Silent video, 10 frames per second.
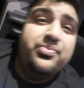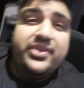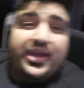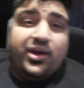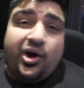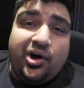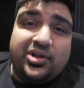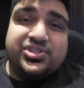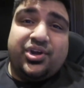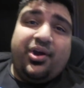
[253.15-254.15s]
they
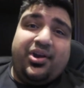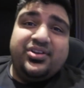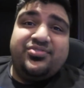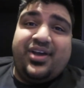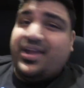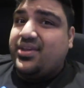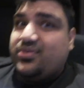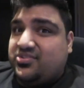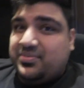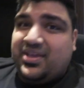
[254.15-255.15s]
all charge via
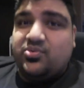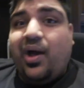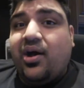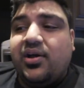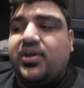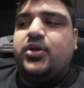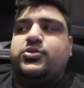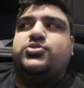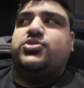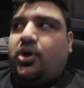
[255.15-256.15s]
USB as well.
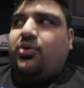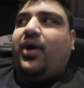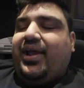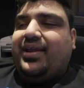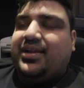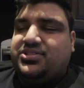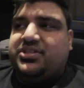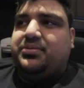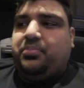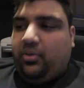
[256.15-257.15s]
So I can
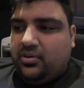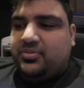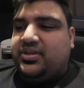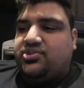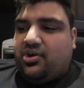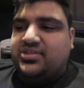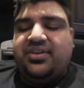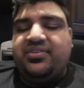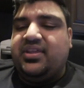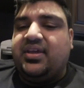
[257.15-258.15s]
actually portably charge
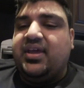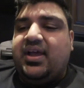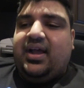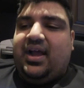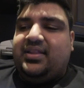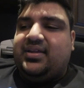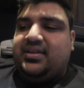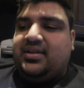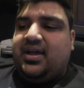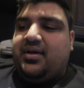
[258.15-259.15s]
everything. And
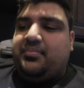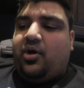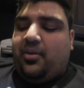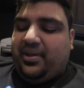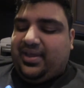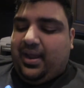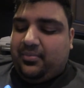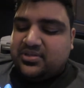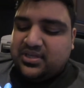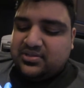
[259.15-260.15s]
then all my
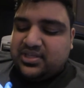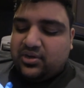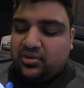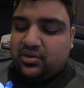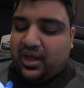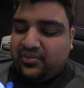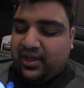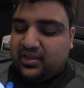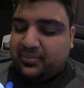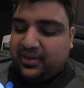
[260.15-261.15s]
cameras, I was like, oh, how the
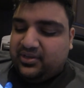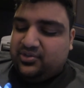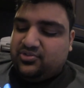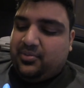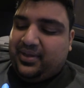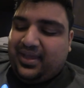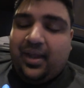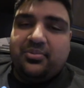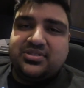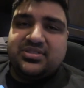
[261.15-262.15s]
hell am I gonna use all my
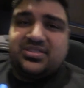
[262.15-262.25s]
cameras and